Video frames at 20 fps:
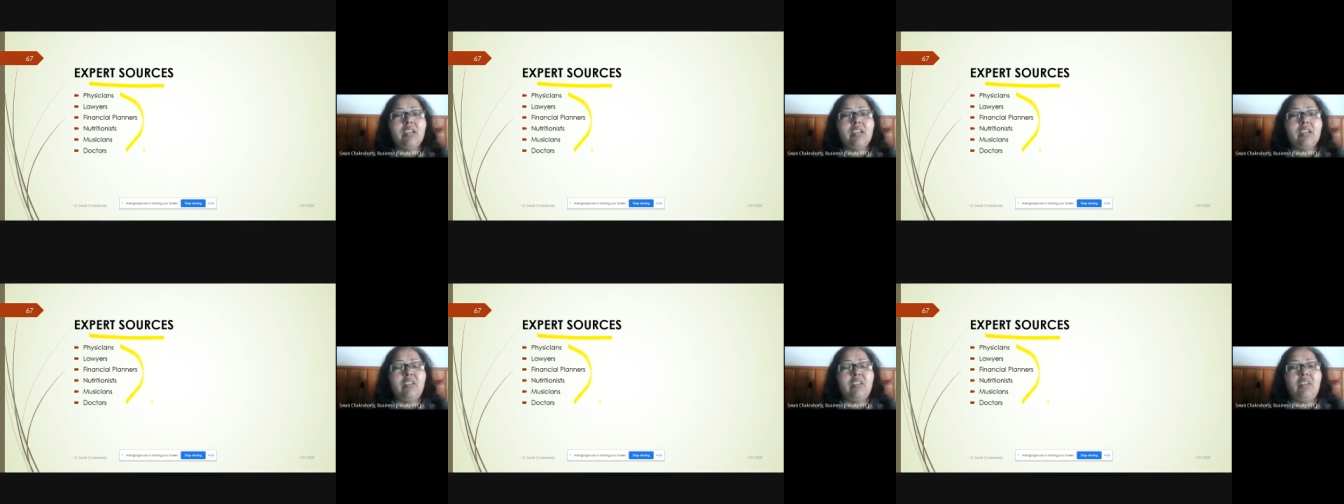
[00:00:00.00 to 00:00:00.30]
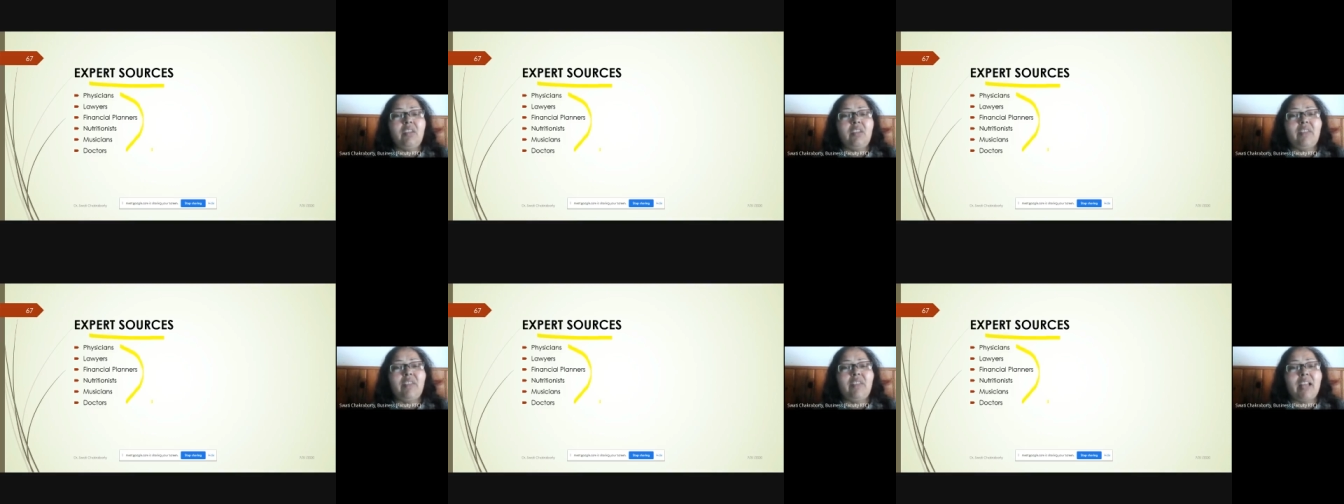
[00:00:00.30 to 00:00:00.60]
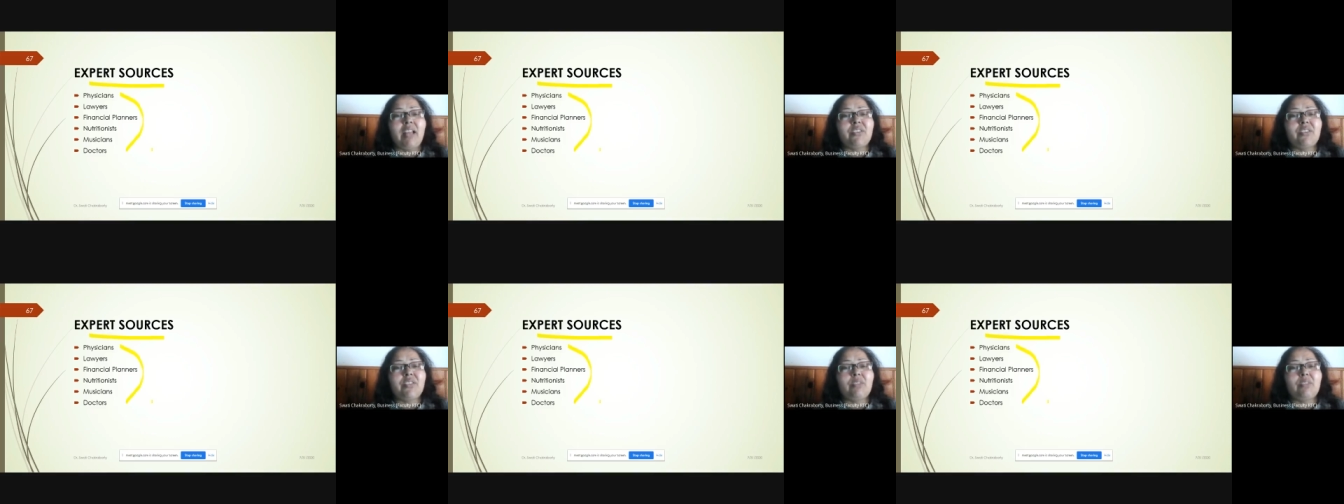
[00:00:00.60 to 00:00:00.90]
financial
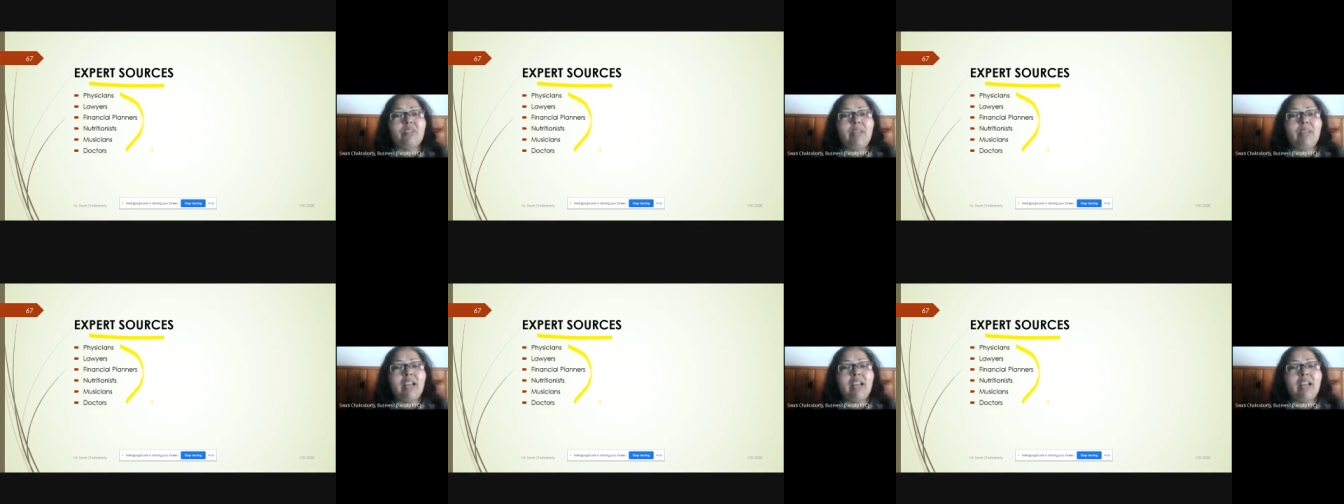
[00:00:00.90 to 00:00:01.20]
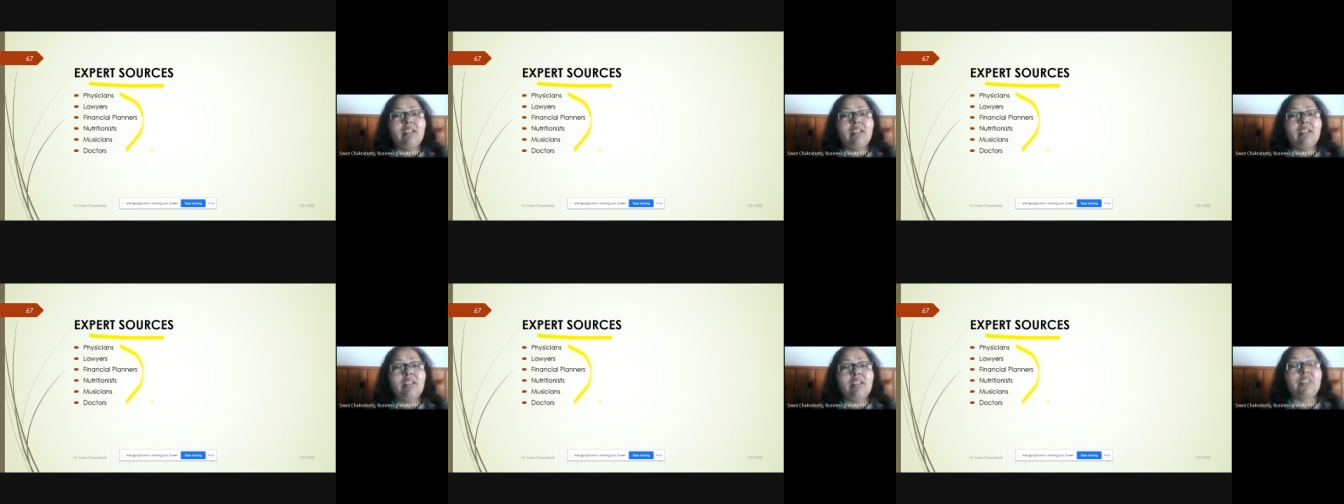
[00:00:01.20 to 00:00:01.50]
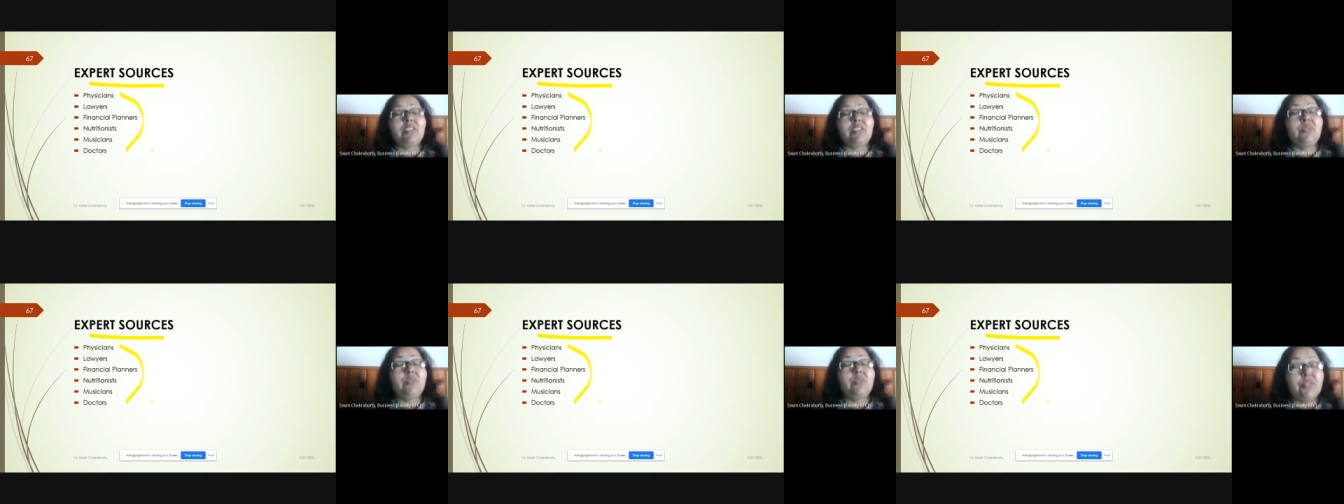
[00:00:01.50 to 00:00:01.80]
planners,
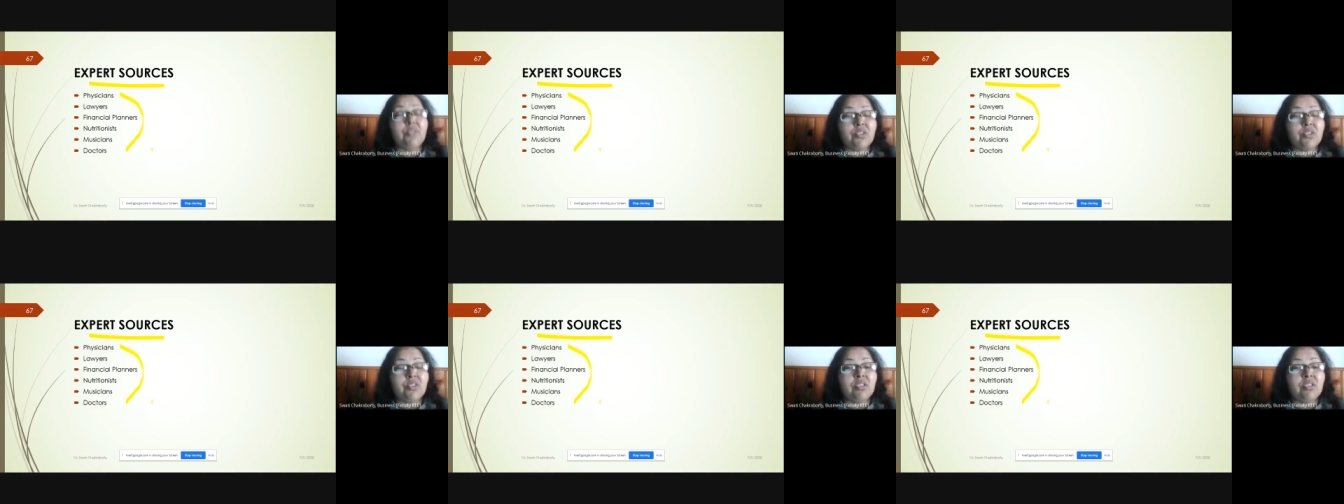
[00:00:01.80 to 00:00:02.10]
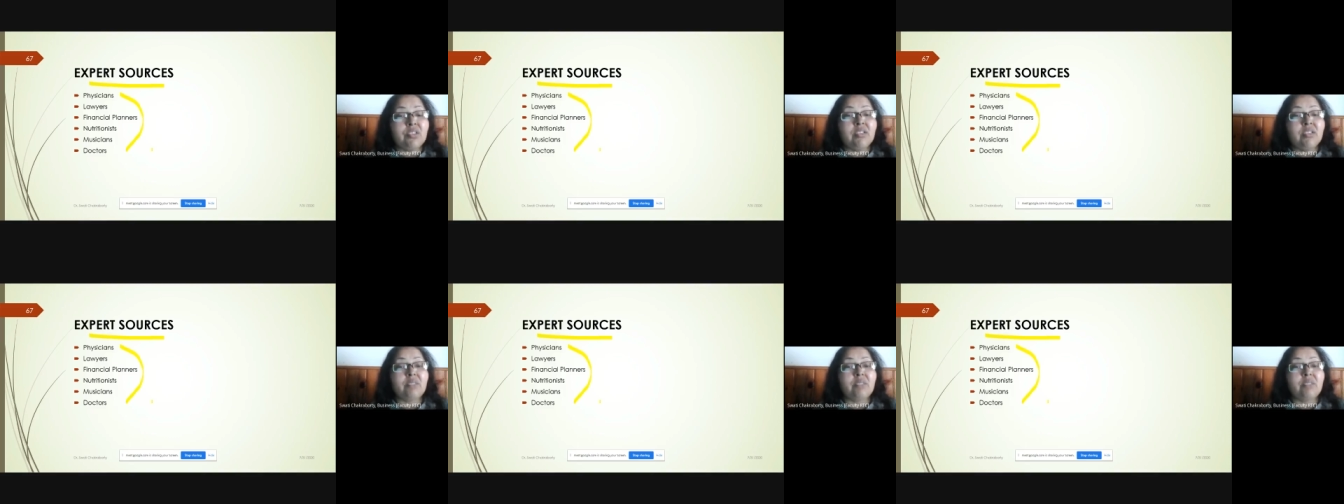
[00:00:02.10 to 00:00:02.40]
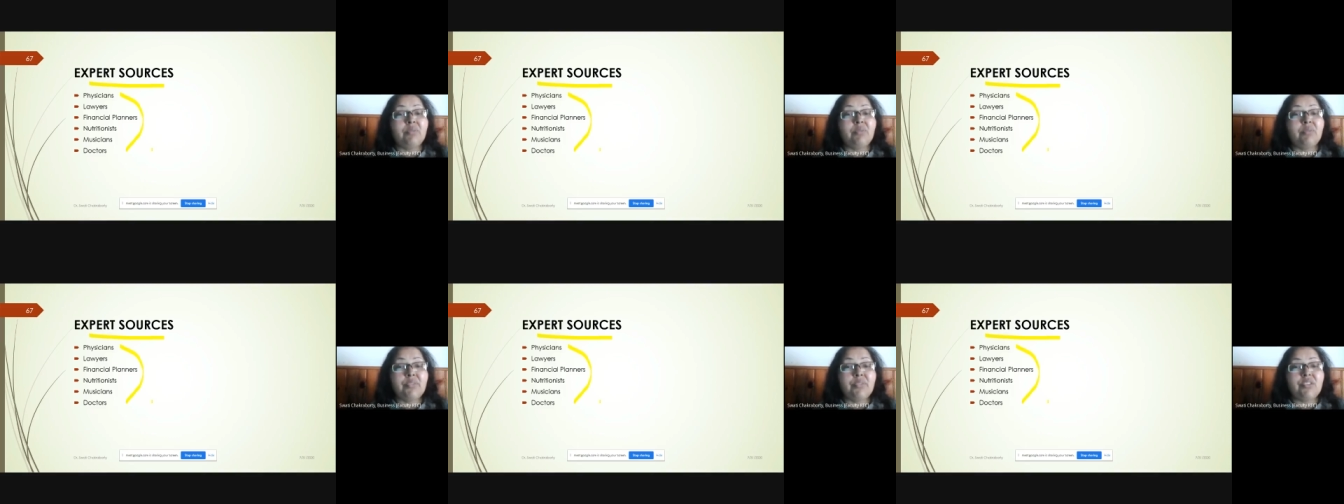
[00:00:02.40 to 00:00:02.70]
nutritionists,
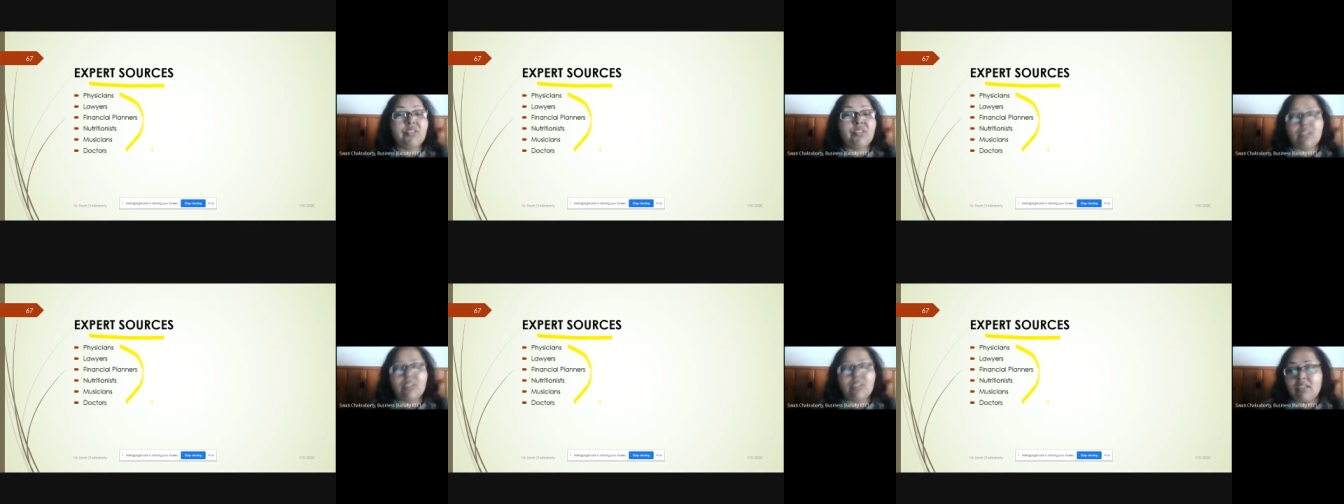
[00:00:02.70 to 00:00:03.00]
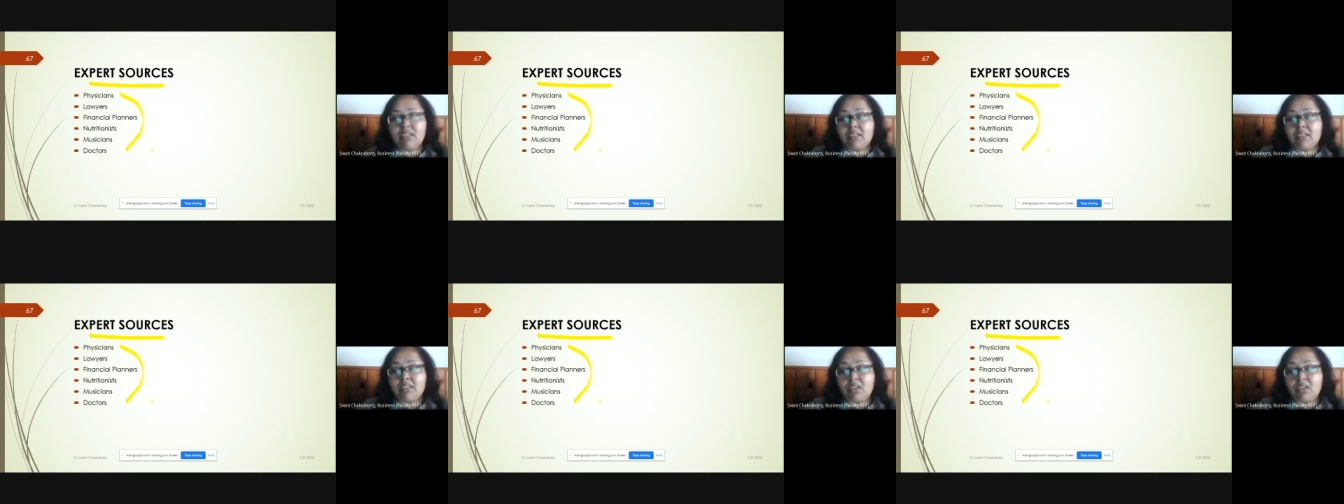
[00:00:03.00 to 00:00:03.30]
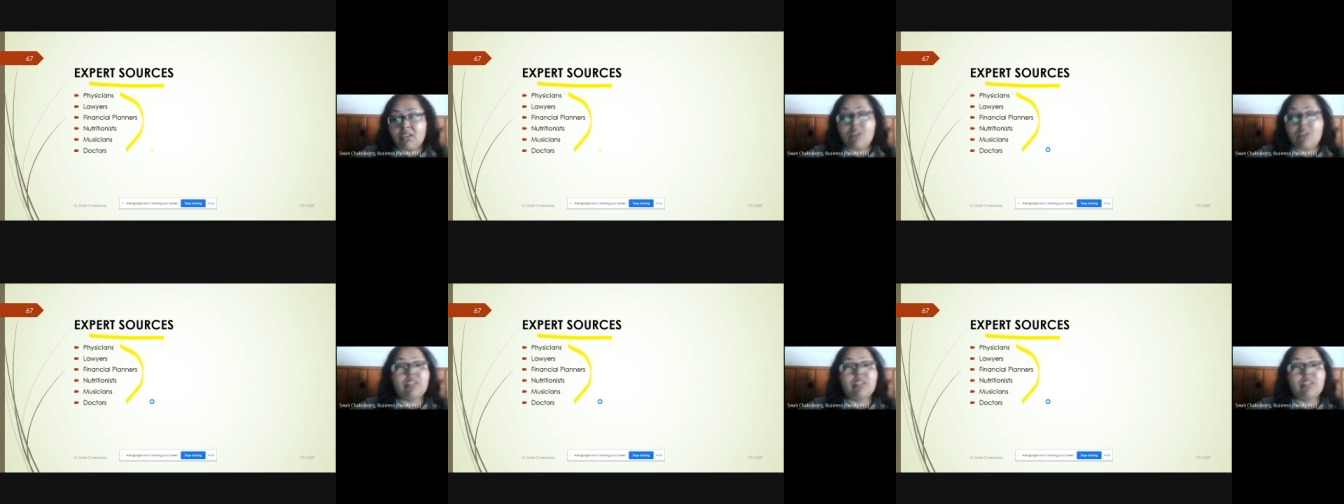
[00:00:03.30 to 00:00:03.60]
musicians,
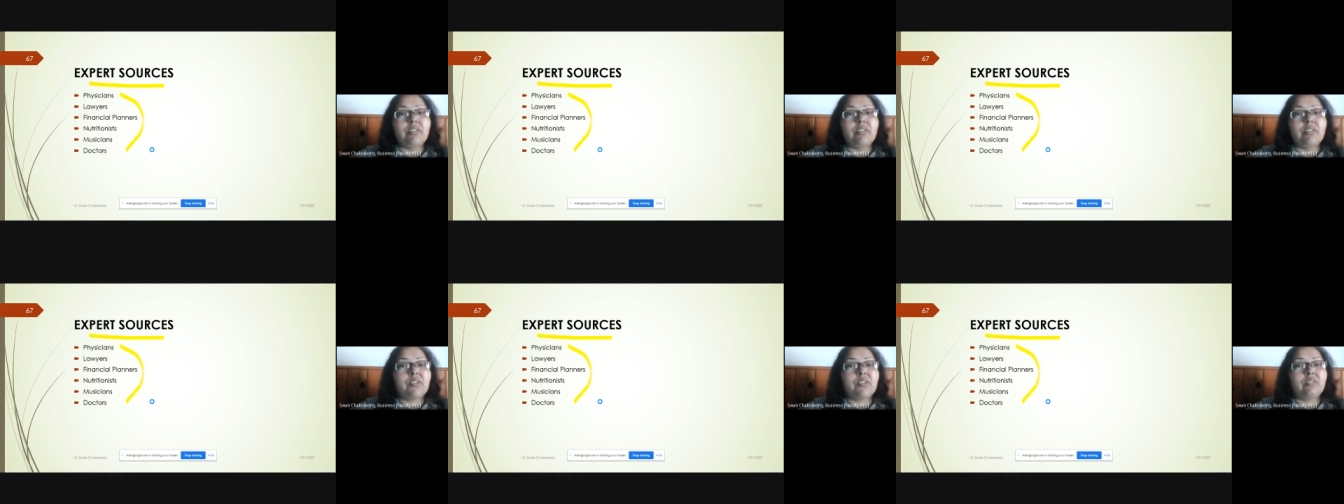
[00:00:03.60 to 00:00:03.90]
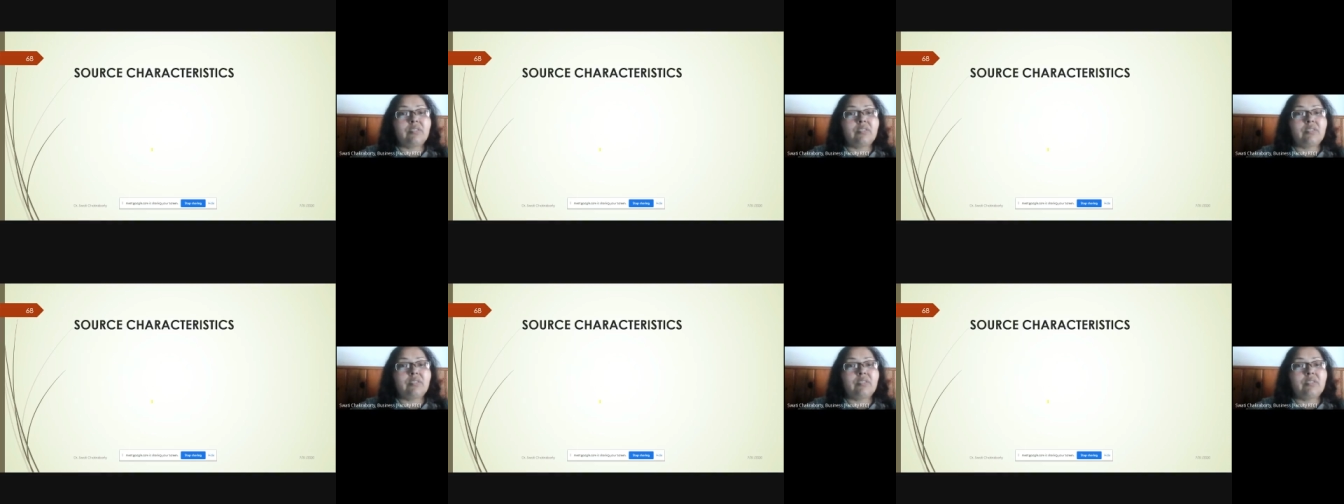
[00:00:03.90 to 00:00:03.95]
doctors.